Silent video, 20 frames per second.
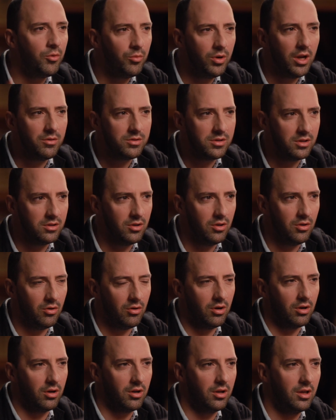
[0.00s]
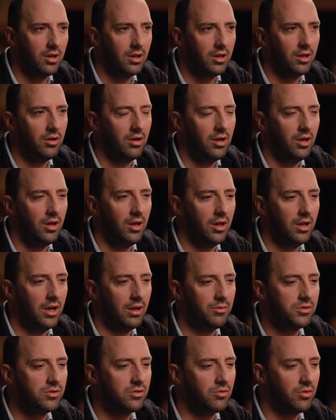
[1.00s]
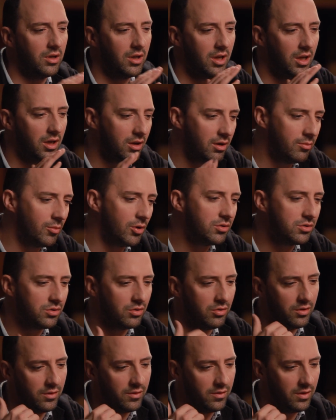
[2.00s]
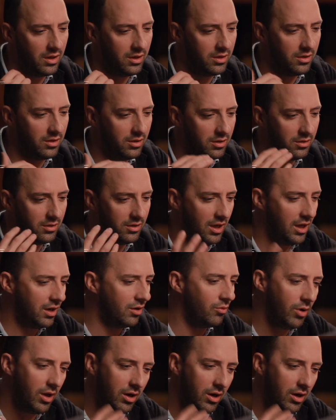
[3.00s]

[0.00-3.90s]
remember when I was in New York and I was doing kind of commercials and cater